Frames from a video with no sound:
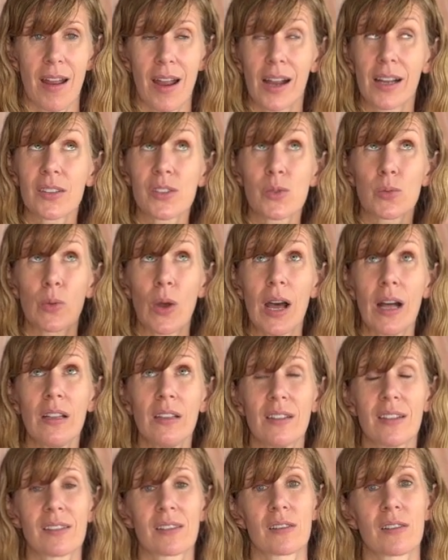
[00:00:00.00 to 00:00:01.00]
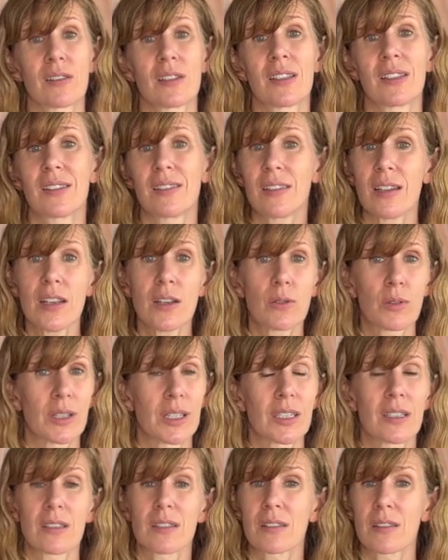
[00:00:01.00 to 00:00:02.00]
as well as our
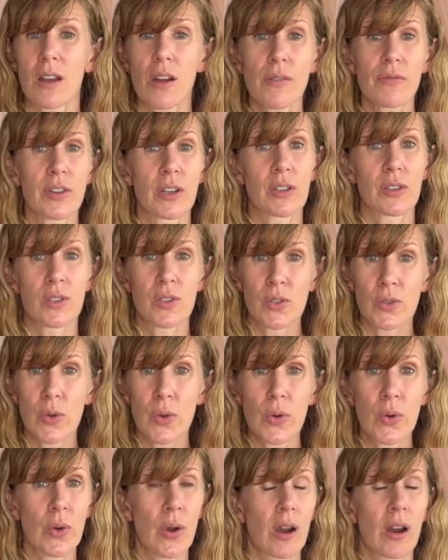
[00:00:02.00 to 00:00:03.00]
sacred, sovereign soul,